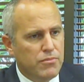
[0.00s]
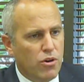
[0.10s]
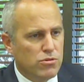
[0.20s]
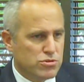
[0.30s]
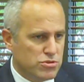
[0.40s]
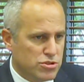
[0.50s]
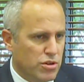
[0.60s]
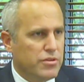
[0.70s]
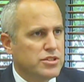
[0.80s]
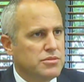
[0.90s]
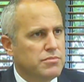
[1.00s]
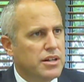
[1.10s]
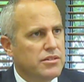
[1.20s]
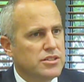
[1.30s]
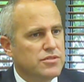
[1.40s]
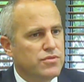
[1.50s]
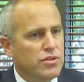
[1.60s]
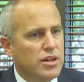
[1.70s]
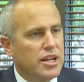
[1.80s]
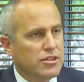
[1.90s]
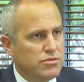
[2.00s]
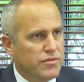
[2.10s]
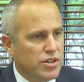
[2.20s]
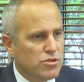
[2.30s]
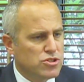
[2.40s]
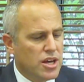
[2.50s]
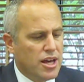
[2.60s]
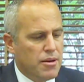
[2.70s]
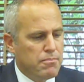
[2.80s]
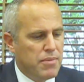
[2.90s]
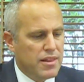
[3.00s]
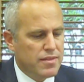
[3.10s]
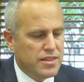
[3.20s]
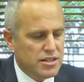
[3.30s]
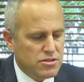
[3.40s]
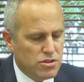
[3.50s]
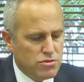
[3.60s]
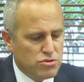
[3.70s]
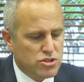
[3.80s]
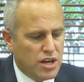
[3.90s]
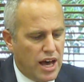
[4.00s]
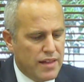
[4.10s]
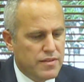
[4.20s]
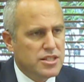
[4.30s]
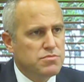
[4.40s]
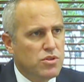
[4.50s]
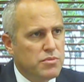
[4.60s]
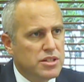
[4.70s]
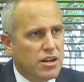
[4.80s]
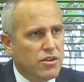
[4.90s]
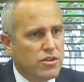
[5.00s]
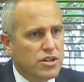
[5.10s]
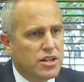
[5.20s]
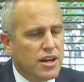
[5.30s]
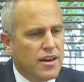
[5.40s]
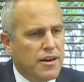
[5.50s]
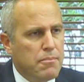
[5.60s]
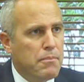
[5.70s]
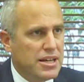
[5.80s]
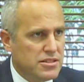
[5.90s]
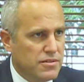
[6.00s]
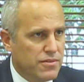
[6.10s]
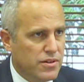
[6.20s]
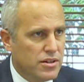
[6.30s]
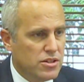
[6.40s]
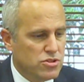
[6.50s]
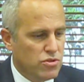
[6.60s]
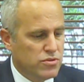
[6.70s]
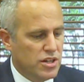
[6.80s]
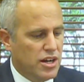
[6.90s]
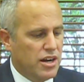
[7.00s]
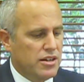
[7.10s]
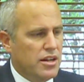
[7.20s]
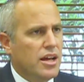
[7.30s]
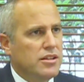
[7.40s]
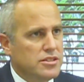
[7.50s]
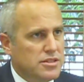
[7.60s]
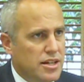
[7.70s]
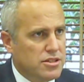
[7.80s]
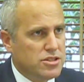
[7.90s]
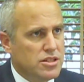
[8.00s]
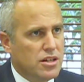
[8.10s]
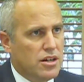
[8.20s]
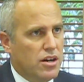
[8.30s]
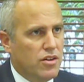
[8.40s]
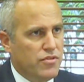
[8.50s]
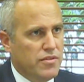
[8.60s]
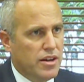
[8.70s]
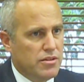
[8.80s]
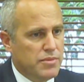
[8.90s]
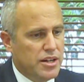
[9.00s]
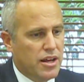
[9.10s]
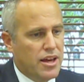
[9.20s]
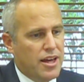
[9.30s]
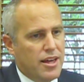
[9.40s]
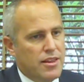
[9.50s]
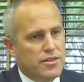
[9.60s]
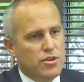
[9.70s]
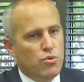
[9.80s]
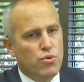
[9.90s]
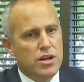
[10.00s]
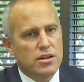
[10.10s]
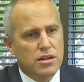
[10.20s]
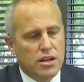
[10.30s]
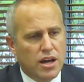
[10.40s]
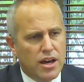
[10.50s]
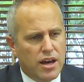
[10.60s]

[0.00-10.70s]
also storage and batteries for electric vehicles, but those at this moment are not massive. So they are in an early stage of development. The real